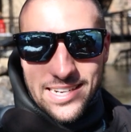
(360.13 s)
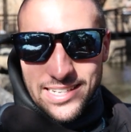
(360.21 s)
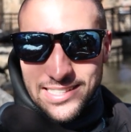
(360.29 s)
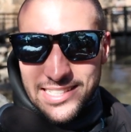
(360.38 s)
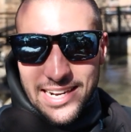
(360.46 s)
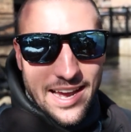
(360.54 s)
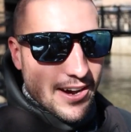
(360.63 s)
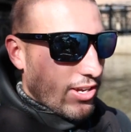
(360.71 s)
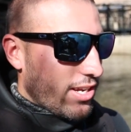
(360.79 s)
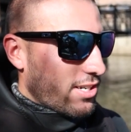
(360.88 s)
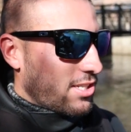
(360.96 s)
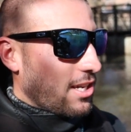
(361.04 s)
I did today out
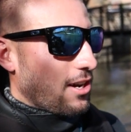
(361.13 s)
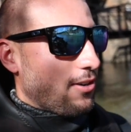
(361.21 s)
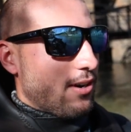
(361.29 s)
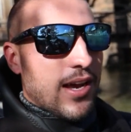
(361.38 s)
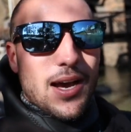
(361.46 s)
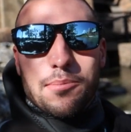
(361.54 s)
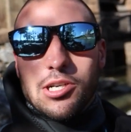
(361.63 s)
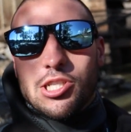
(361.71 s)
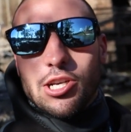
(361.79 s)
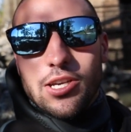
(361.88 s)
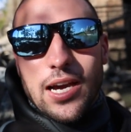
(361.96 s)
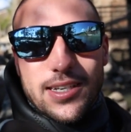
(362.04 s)
here, so I'm gonna
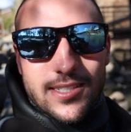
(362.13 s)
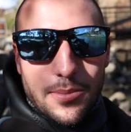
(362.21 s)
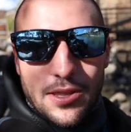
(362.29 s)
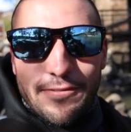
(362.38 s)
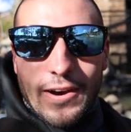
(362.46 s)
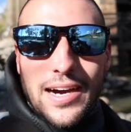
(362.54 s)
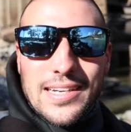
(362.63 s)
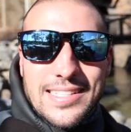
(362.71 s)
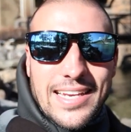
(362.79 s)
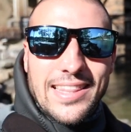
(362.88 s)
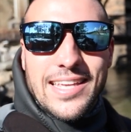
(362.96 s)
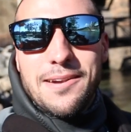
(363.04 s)
show you guys some of the
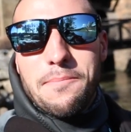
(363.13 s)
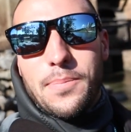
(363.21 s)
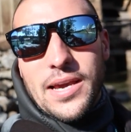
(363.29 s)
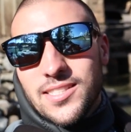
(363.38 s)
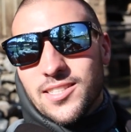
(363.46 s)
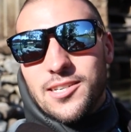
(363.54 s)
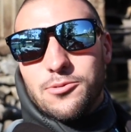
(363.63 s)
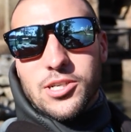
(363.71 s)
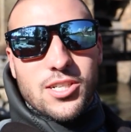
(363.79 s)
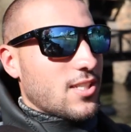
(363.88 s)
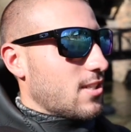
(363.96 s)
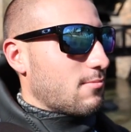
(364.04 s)
finds, and then basically we're
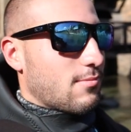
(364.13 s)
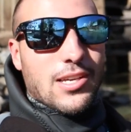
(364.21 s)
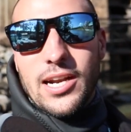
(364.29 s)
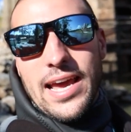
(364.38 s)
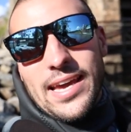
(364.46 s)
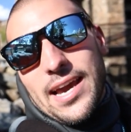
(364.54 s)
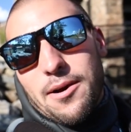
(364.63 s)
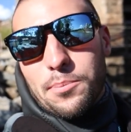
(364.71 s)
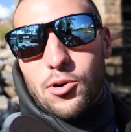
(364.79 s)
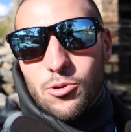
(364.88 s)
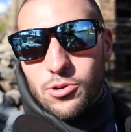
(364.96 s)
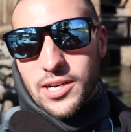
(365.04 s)
just gonna hang out and
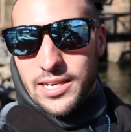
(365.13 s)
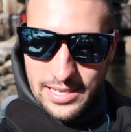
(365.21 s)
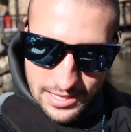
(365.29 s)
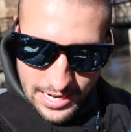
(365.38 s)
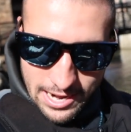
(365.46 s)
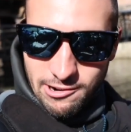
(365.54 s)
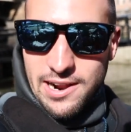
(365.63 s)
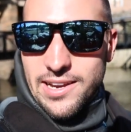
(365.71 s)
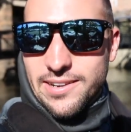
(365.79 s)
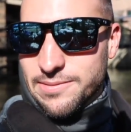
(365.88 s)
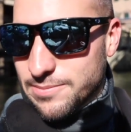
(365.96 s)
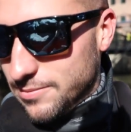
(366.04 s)
board. We're gonna end the day right.